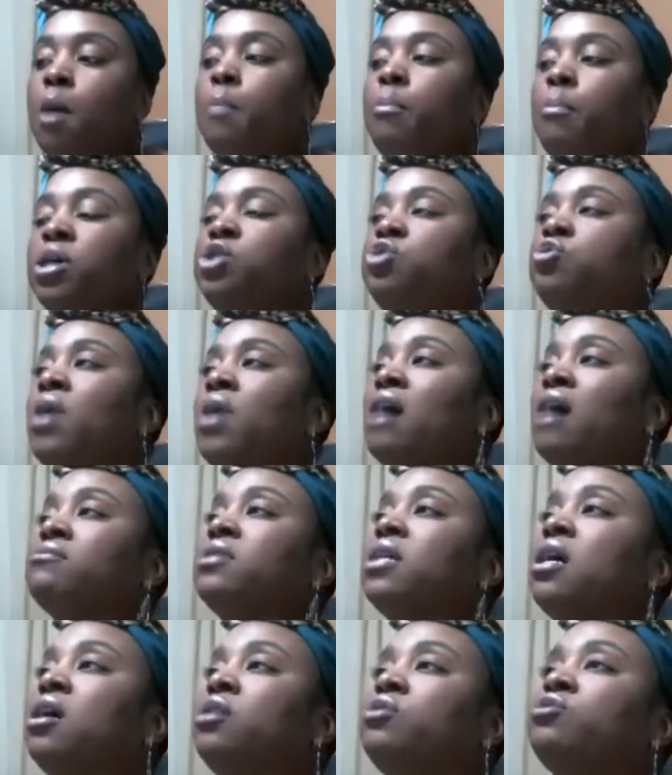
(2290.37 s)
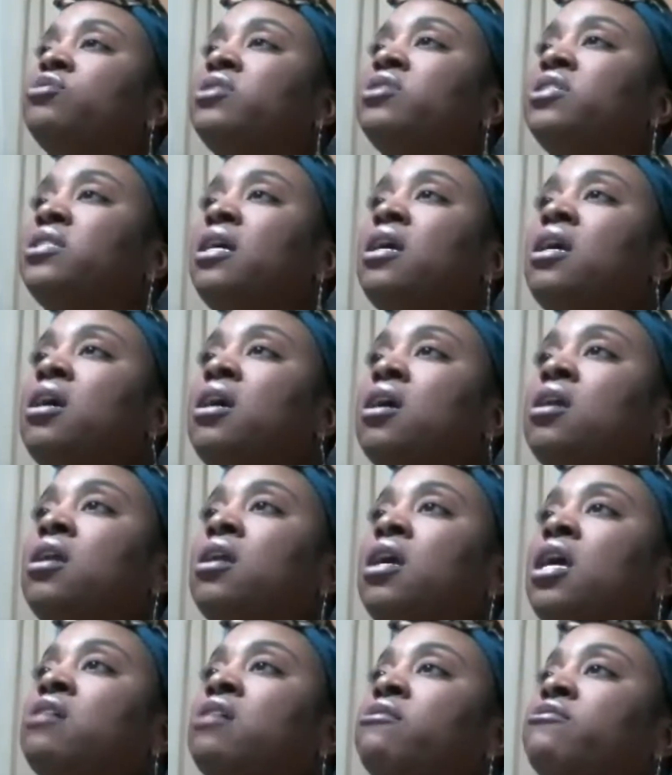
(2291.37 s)
but you have to
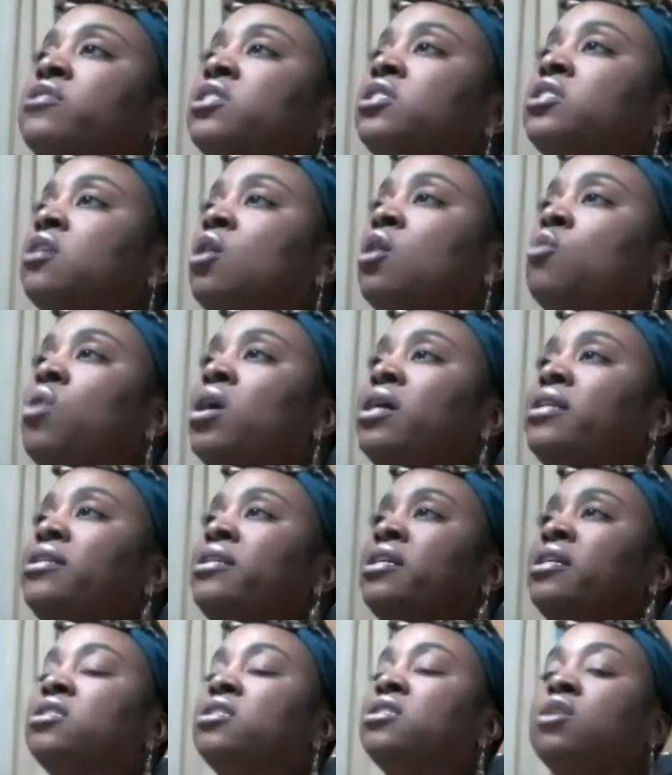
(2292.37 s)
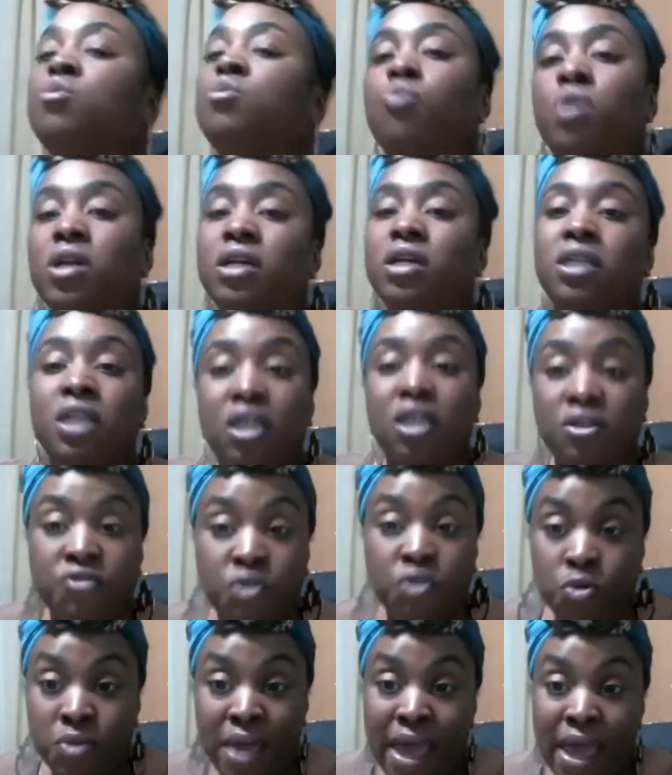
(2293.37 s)
understand if someone doesn't want to give
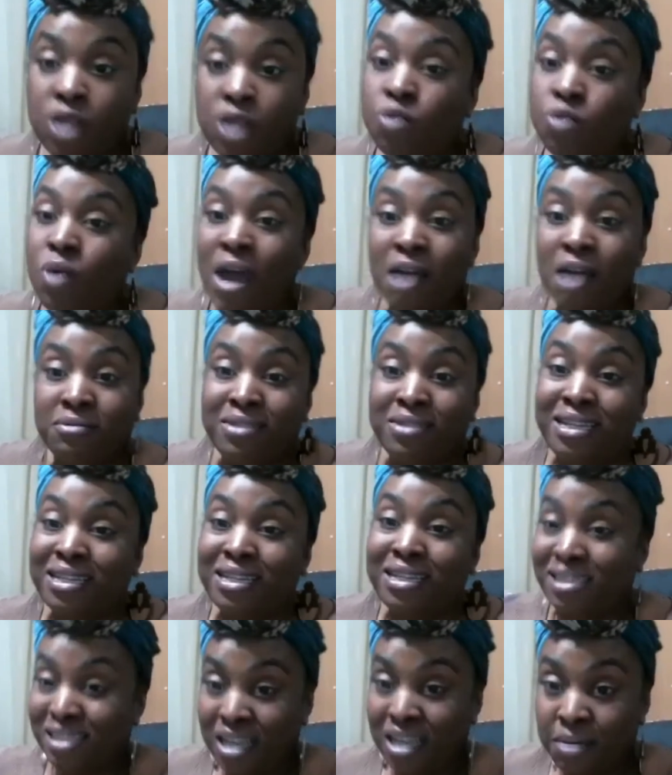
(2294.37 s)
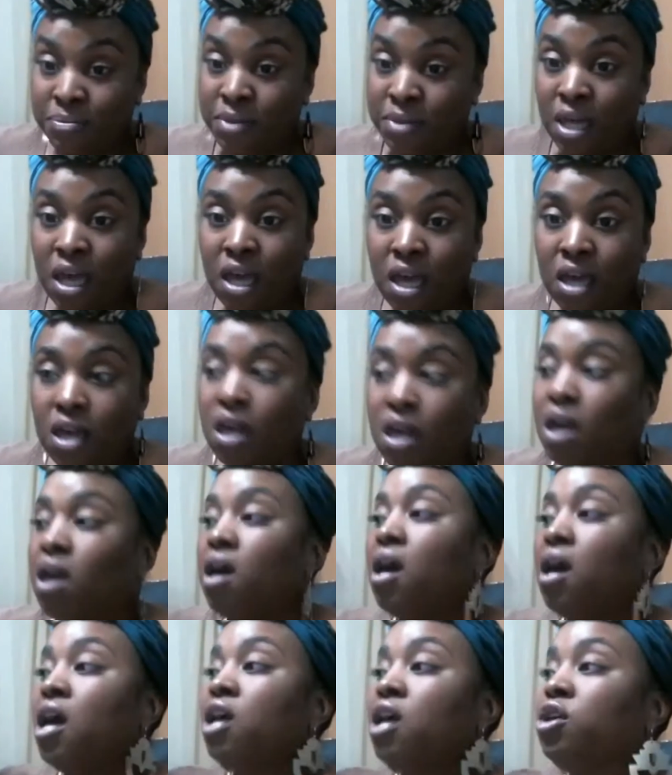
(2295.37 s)
you that, you have to accept that
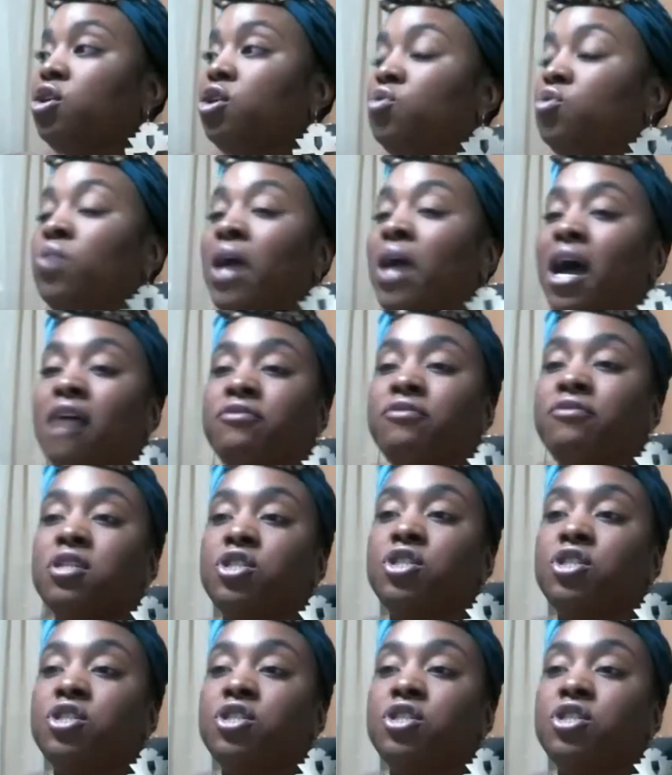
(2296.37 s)
and you have to